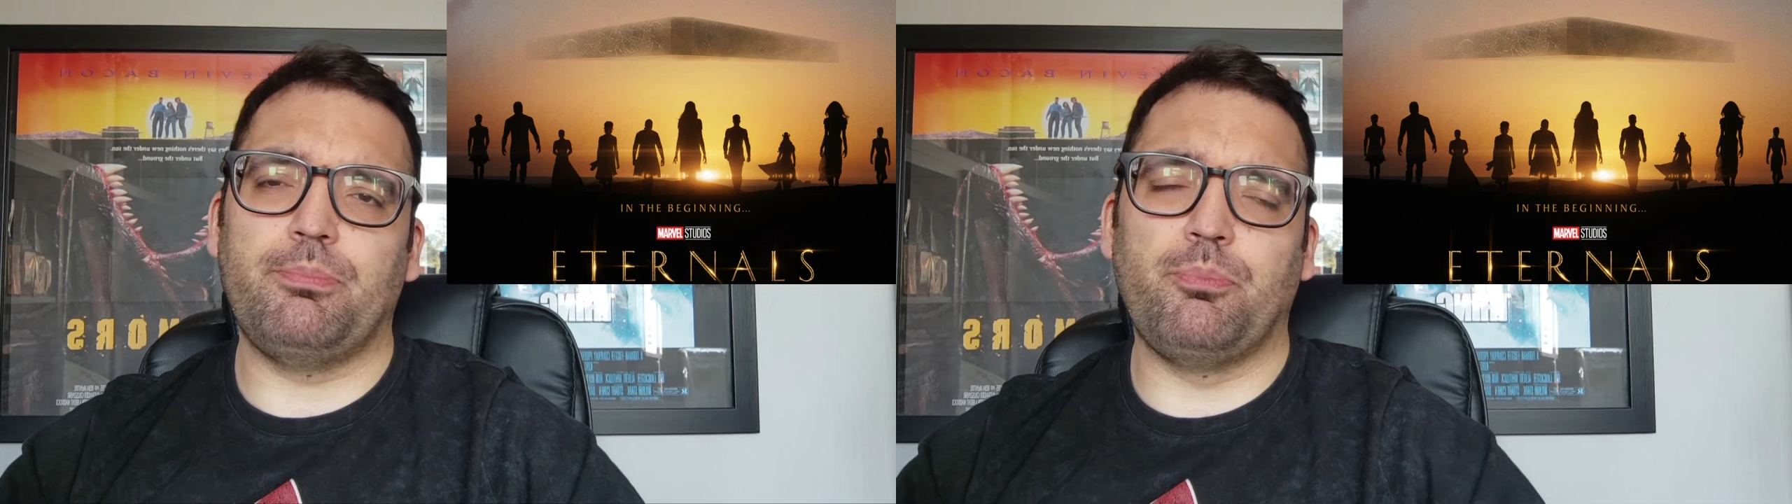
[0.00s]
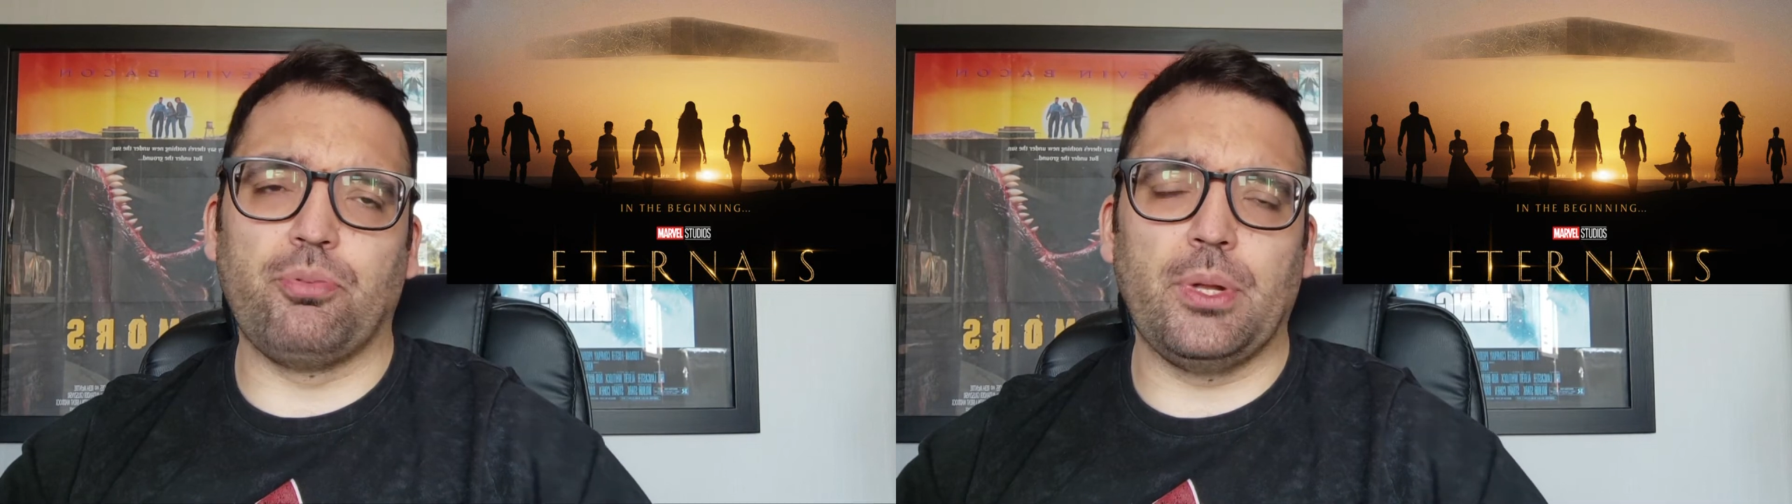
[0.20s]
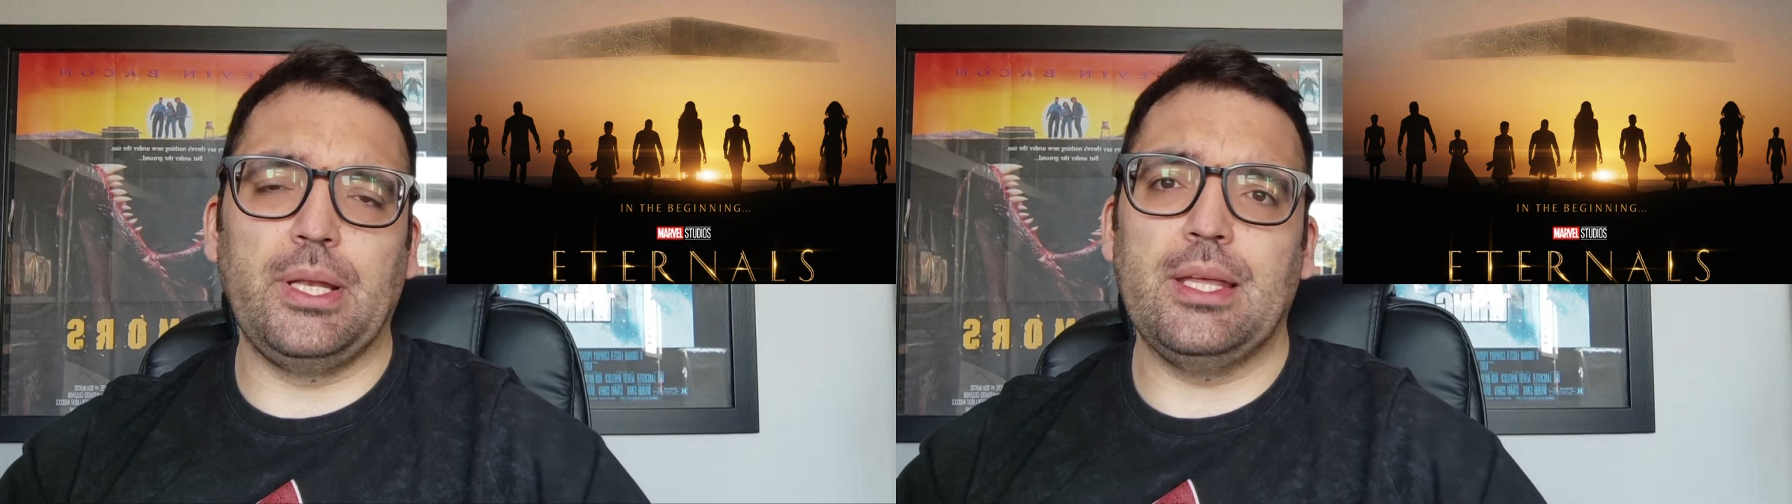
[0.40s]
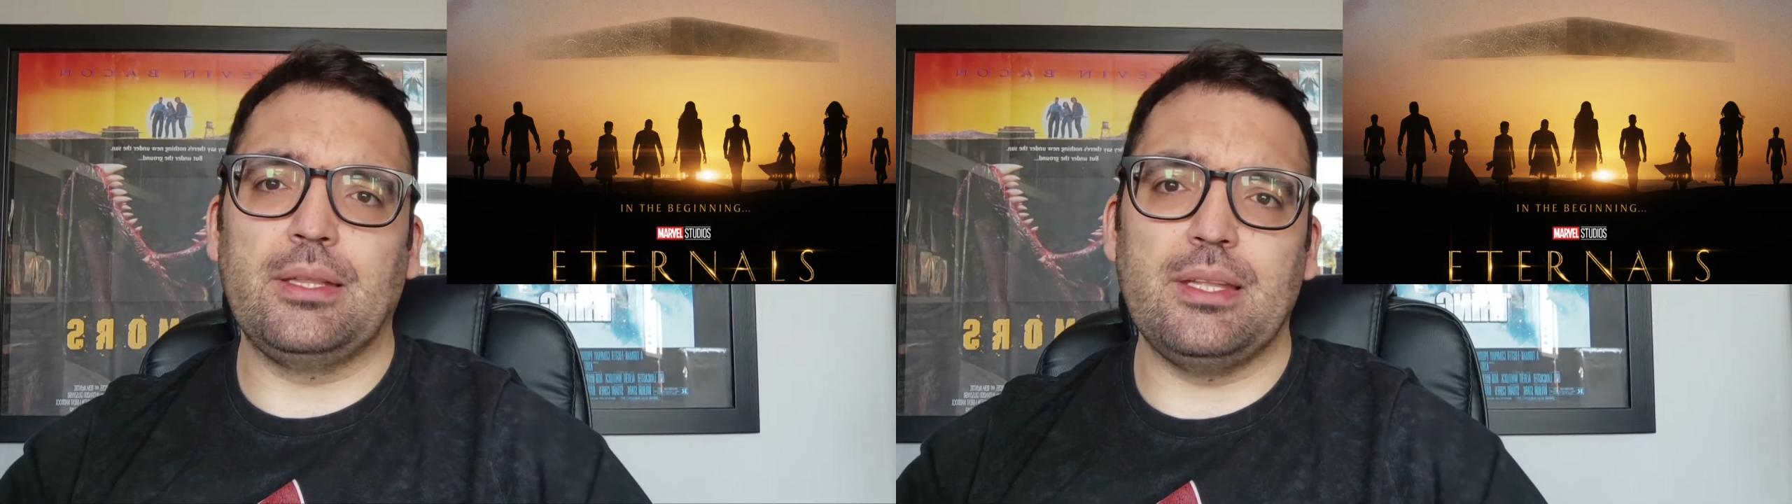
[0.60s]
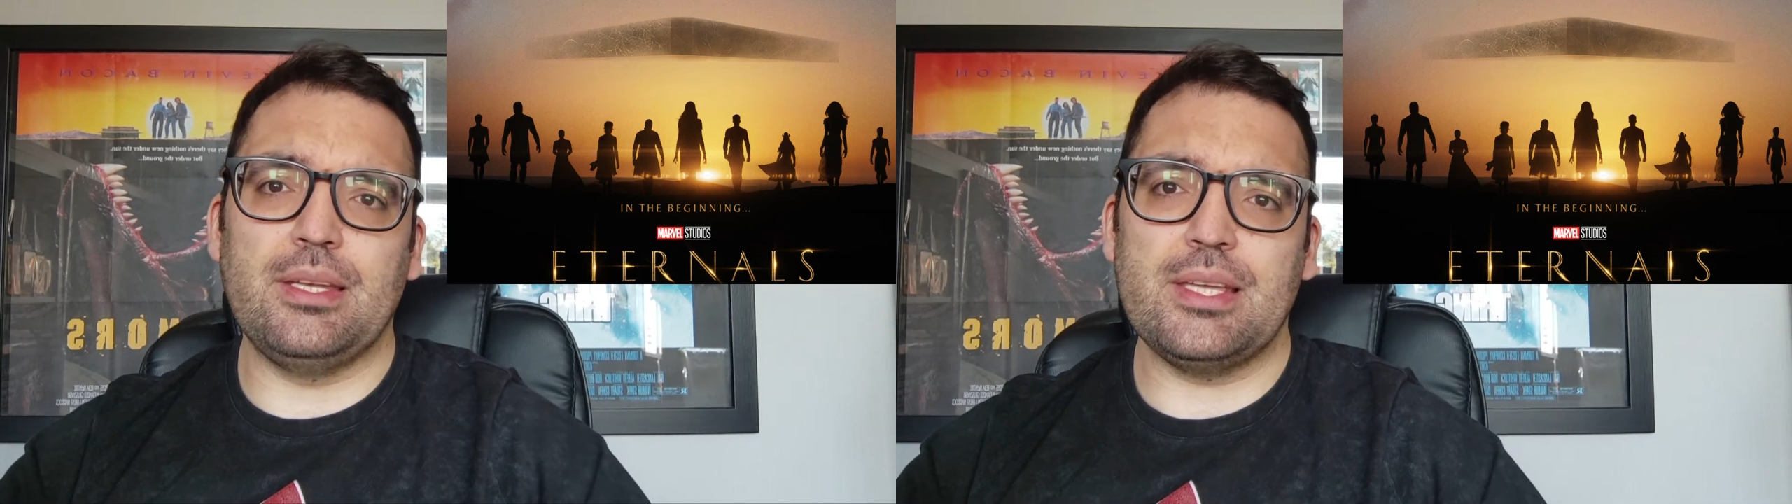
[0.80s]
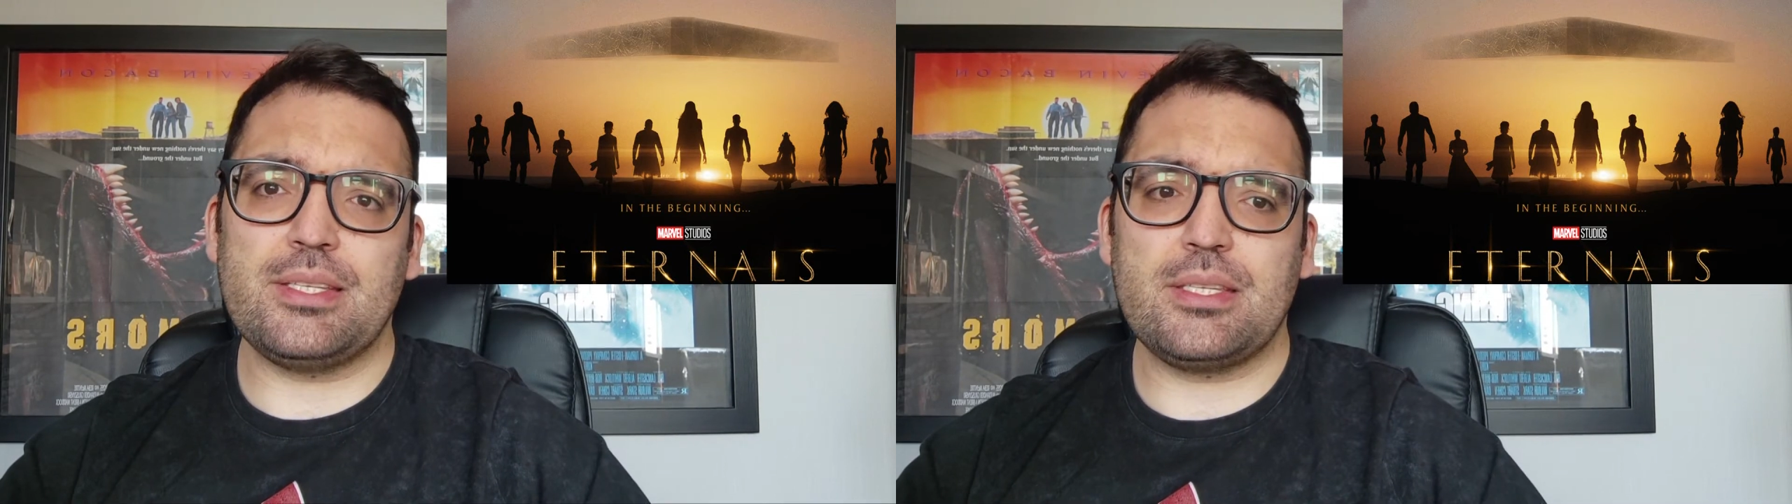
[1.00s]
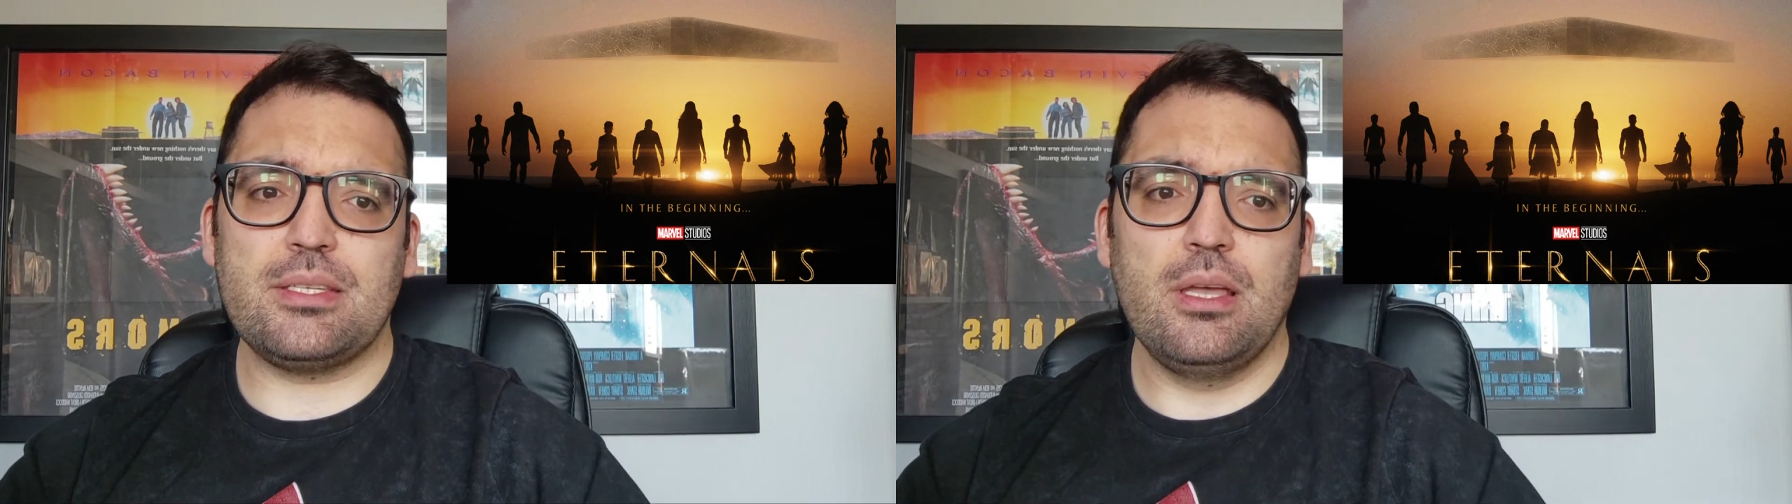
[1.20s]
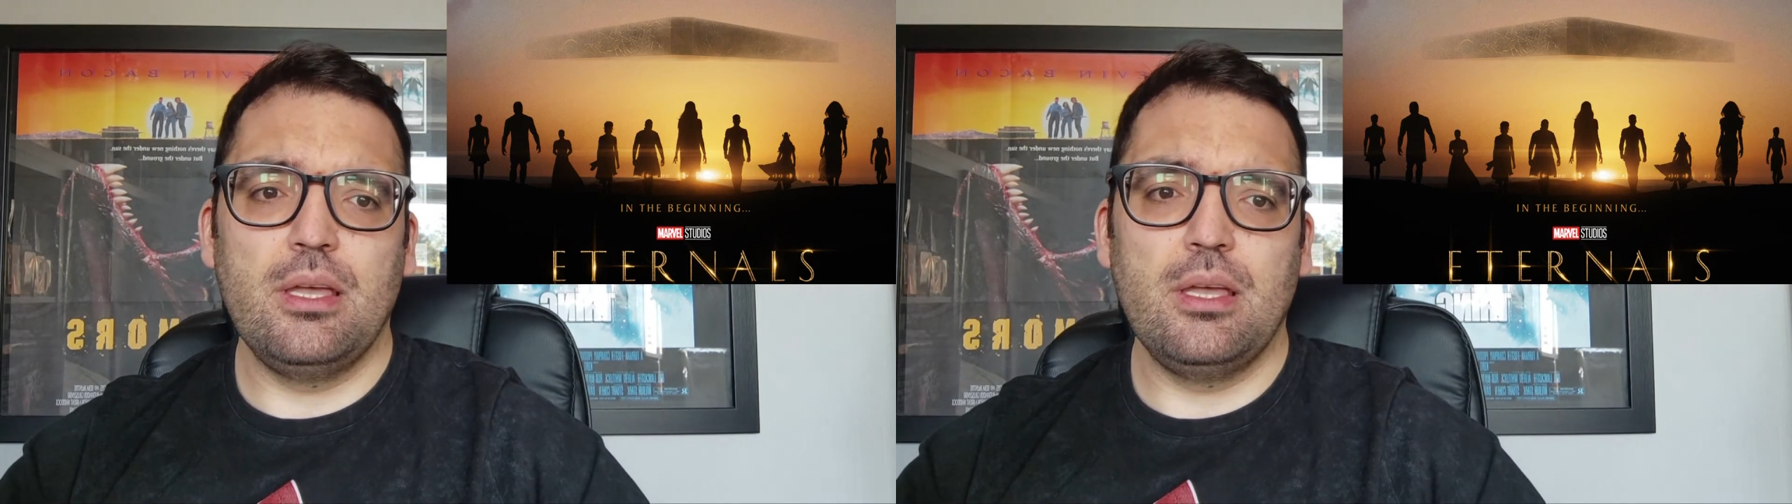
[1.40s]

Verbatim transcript: brilliant in this.